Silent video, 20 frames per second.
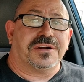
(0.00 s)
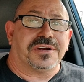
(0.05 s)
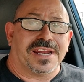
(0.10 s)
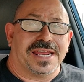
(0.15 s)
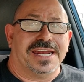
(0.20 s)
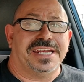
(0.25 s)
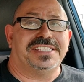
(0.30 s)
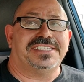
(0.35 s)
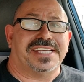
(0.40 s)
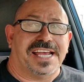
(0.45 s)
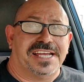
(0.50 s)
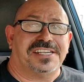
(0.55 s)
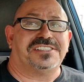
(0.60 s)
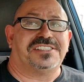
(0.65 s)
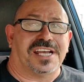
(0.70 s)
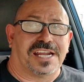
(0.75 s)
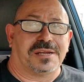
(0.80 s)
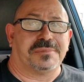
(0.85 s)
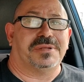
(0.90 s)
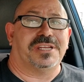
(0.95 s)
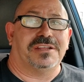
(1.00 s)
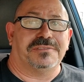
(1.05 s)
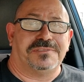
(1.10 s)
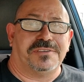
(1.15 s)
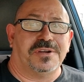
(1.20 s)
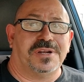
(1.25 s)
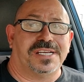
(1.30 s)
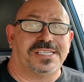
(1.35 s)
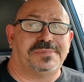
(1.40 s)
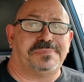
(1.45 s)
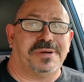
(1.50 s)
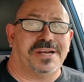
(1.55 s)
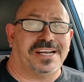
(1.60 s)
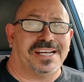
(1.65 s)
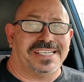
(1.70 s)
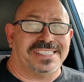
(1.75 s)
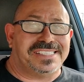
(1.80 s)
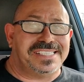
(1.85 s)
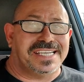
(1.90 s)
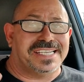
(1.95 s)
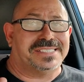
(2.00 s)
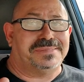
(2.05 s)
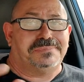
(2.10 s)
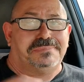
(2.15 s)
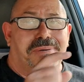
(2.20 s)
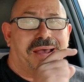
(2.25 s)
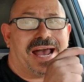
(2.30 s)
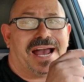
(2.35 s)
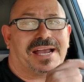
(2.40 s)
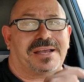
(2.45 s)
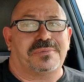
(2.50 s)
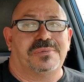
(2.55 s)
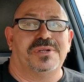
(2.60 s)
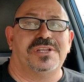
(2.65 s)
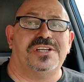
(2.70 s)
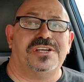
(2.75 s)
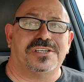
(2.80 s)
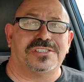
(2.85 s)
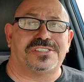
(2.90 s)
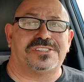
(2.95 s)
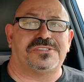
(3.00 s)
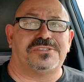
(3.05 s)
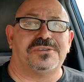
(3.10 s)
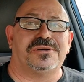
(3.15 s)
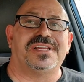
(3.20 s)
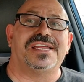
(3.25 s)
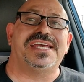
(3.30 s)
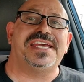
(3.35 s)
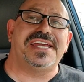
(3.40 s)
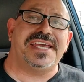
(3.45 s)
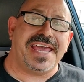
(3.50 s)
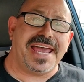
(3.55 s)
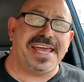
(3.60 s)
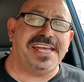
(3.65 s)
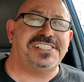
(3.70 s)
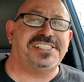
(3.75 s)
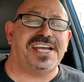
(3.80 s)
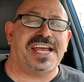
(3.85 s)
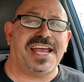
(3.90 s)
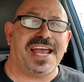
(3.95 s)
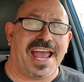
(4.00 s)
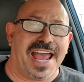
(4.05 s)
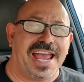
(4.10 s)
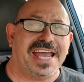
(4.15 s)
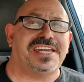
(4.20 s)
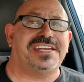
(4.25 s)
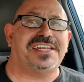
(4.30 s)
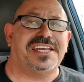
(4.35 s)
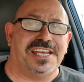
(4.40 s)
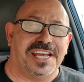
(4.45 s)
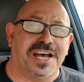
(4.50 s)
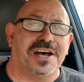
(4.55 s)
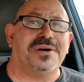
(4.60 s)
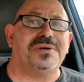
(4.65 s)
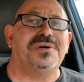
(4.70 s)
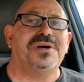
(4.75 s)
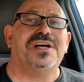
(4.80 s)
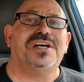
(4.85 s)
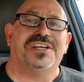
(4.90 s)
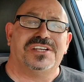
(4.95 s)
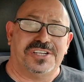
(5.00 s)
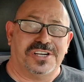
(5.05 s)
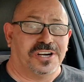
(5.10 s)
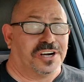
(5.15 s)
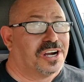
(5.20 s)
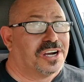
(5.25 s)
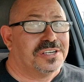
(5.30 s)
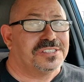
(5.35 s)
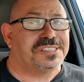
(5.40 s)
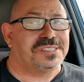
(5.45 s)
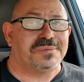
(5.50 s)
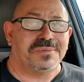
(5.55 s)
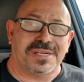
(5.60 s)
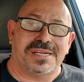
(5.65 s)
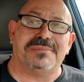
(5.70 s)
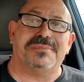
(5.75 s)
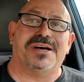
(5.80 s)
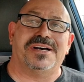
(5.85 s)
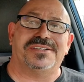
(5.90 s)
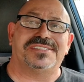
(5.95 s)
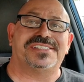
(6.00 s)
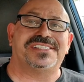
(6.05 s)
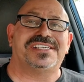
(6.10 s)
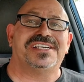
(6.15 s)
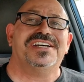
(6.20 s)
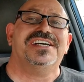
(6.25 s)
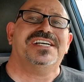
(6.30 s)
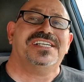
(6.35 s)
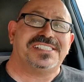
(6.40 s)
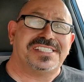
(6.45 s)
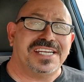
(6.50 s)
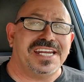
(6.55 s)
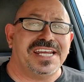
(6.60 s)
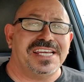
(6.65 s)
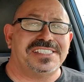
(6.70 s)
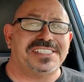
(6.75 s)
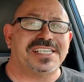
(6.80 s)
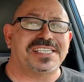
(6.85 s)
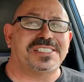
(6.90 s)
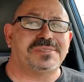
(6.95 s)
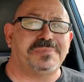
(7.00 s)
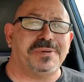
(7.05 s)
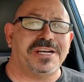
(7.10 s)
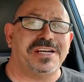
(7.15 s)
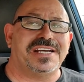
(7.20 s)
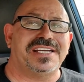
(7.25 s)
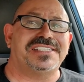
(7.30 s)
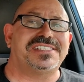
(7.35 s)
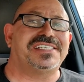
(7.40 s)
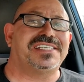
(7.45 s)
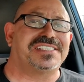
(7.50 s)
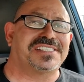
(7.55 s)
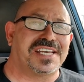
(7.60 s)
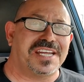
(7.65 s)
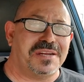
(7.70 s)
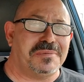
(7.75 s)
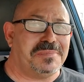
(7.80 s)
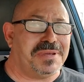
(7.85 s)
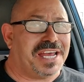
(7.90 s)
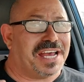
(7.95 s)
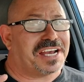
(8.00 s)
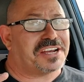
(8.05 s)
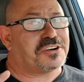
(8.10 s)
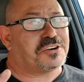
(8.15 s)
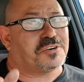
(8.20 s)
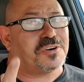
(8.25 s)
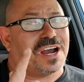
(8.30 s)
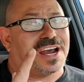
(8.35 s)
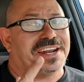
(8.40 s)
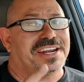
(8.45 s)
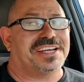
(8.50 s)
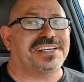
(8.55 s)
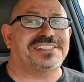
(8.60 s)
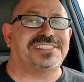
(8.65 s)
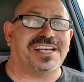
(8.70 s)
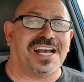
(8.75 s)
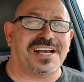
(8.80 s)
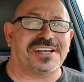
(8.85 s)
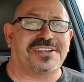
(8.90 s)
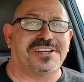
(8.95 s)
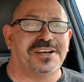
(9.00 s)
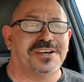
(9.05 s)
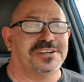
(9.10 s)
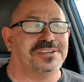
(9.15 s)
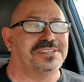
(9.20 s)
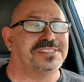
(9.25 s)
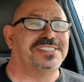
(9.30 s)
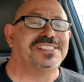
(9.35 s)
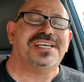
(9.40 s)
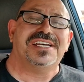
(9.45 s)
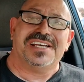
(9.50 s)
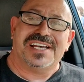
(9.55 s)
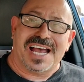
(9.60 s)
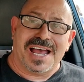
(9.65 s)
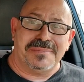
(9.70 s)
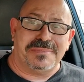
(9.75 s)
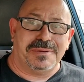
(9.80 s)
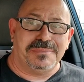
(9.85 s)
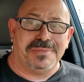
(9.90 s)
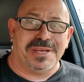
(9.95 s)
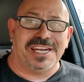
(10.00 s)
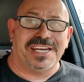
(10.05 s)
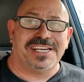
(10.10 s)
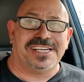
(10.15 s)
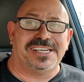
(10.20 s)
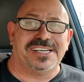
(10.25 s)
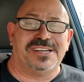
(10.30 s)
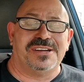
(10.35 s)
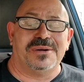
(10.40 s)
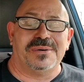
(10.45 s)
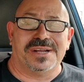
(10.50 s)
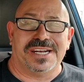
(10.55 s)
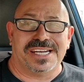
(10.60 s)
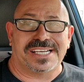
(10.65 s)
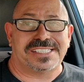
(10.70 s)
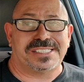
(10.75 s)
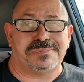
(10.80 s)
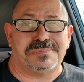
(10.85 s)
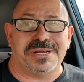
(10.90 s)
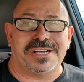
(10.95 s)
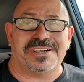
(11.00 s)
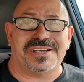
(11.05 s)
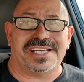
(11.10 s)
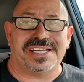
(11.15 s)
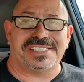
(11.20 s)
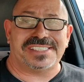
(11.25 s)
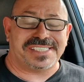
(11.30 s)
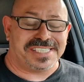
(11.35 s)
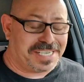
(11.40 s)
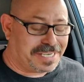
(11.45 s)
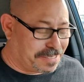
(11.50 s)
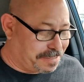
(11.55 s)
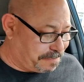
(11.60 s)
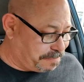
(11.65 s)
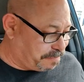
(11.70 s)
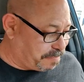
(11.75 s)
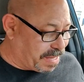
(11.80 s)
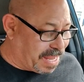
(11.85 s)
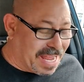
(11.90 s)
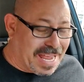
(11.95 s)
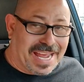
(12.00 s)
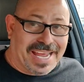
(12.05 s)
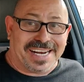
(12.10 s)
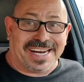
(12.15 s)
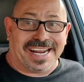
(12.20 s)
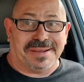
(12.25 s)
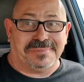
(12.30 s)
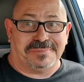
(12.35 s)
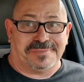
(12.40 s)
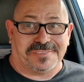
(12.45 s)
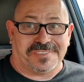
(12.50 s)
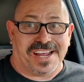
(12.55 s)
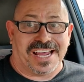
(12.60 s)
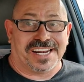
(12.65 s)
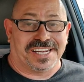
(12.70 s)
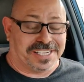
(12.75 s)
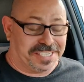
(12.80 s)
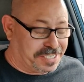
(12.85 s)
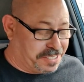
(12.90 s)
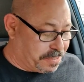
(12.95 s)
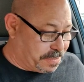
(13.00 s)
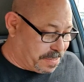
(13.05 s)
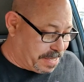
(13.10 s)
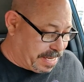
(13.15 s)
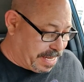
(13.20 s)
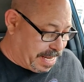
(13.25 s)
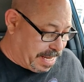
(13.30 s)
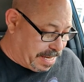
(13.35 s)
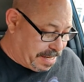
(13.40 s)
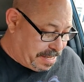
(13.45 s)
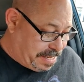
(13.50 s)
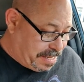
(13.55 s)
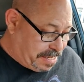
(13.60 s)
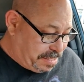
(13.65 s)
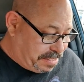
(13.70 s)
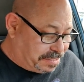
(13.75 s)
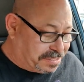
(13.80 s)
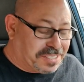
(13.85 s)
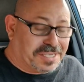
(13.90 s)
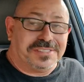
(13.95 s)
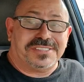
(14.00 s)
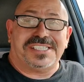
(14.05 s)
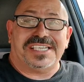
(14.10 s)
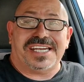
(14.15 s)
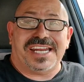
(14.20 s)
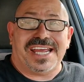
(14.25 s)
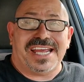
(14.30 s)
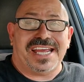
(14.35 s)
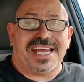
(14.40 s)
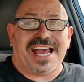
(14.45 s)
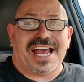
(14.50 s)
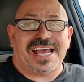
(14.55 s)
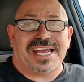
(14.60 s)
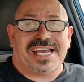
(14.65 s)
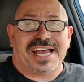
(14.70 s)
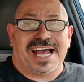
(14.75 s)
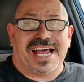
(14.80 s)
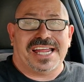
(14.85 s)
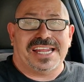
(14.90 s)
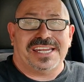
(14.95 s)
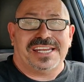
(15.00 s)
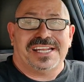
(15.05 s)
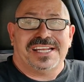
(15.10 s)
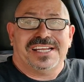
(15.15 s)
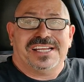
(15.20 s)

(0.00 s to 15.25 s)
there, ladies and gentlemen. The food experience is back with yours truly, KJ Andy O, your host with the most. Today's experience is going to be at Chronic Tacos. I've been meaning to do an experience here, and I'm finally doing it. So today I got